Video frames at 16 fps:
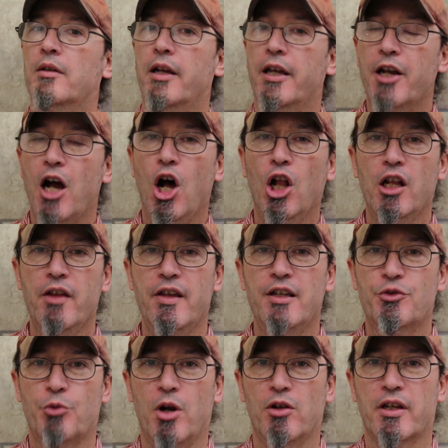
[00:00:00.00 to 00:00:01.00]
in all of
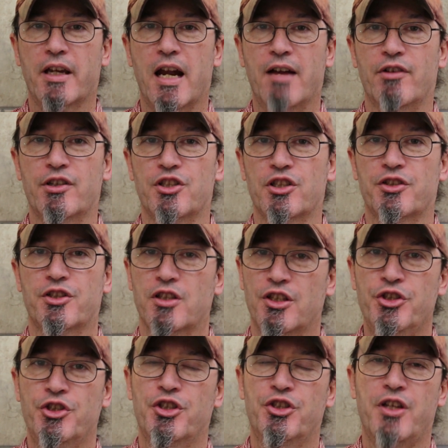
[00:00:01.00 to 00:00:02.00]
these rolling averages,
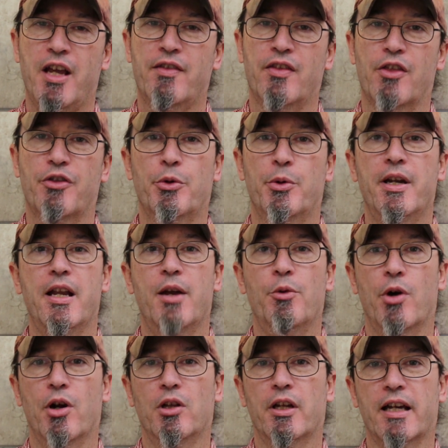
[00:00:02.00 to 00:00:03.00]
let's just take the 3-day
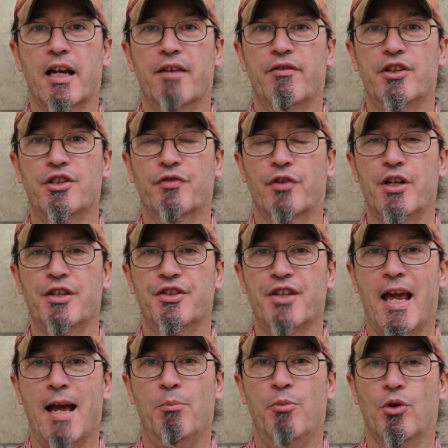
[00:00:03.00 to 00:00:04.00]
rolling average for
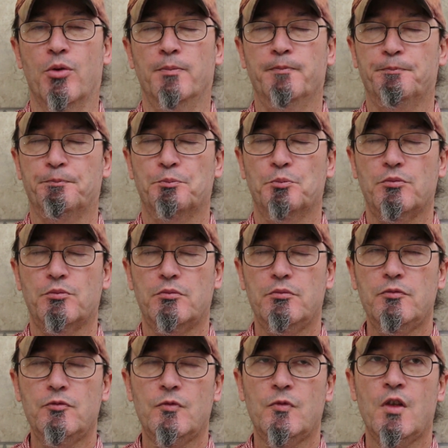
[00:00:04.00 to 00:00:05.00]
example.
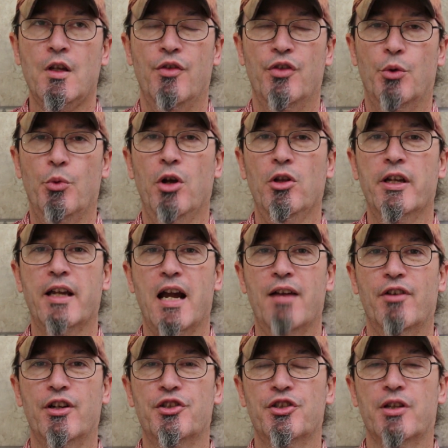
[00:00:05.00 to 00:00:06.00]
The rolling
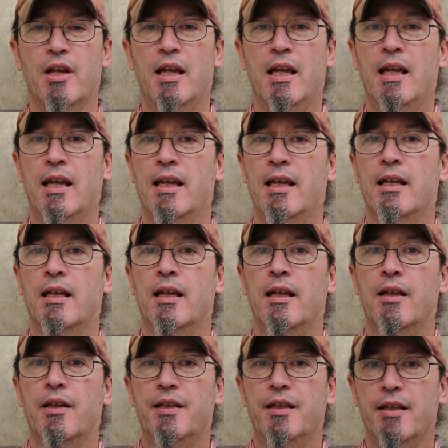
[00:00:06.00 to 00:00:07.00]
average
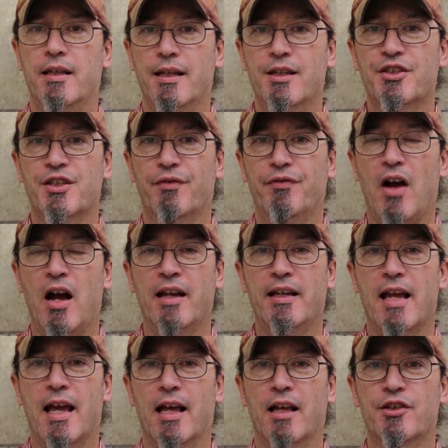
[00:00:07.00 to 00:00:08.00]
is defined
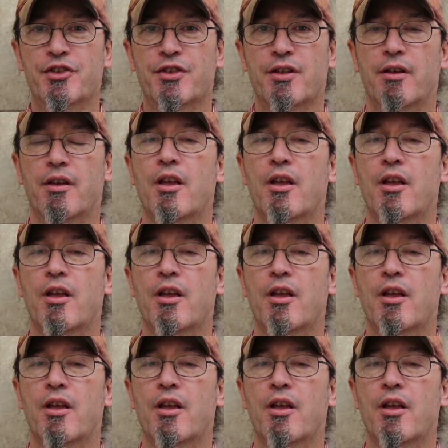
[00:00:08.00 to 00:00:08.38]
as